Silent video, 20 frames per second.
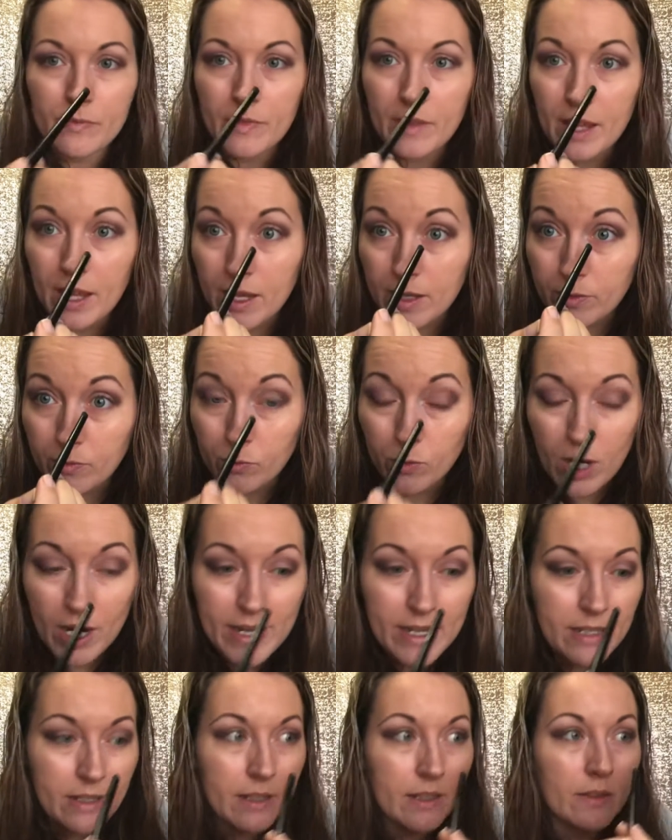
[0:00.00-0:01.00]
and
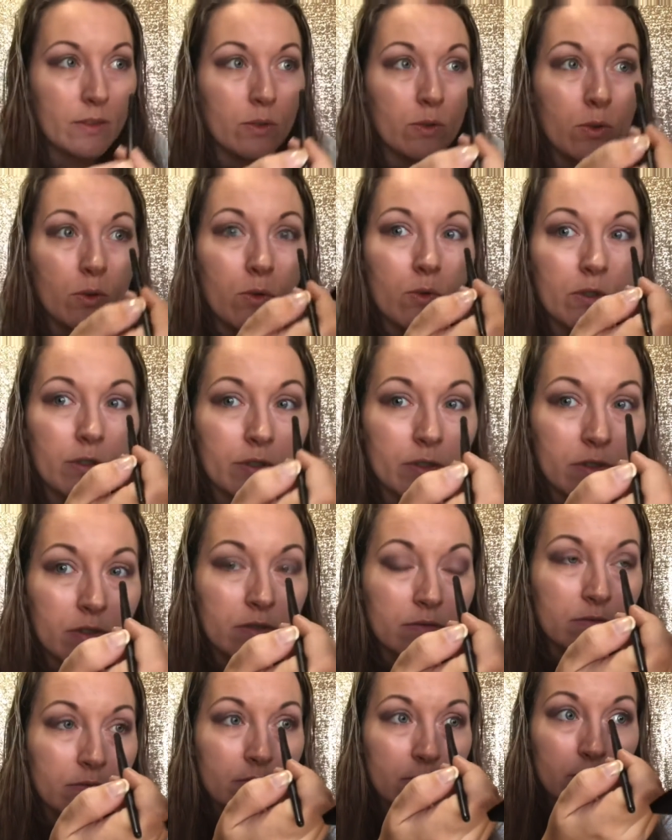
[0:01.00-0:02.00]
right in the corner,
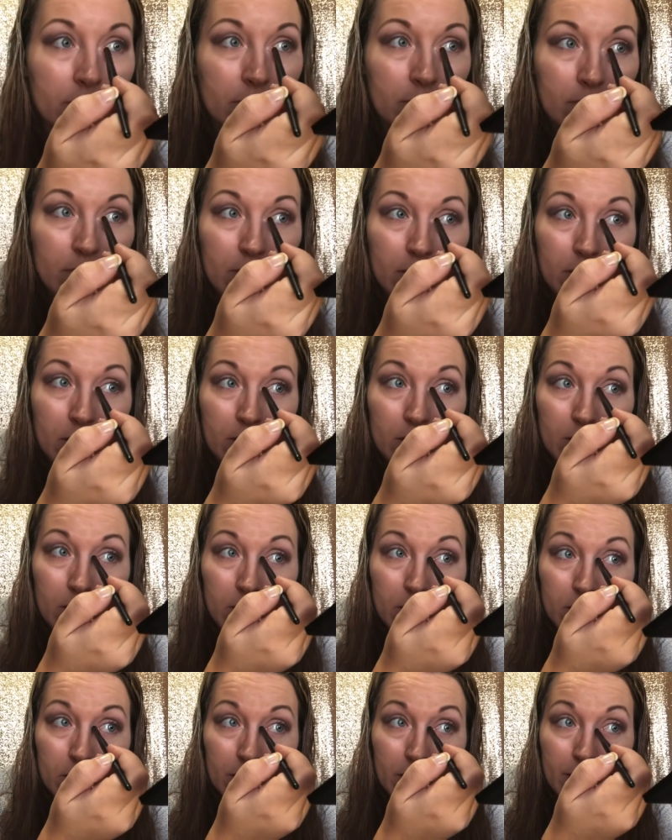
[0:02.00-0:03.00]

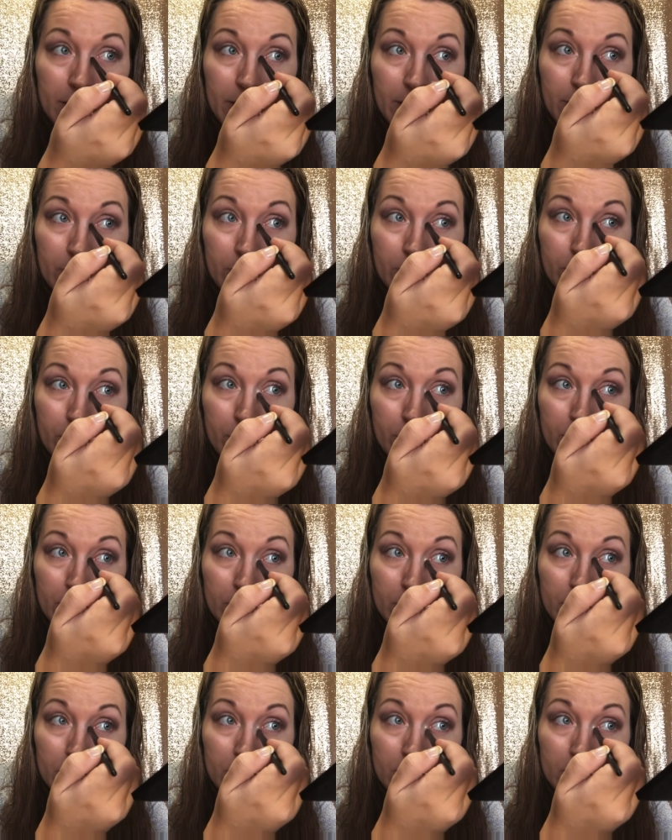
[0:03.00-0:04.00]
inner corner,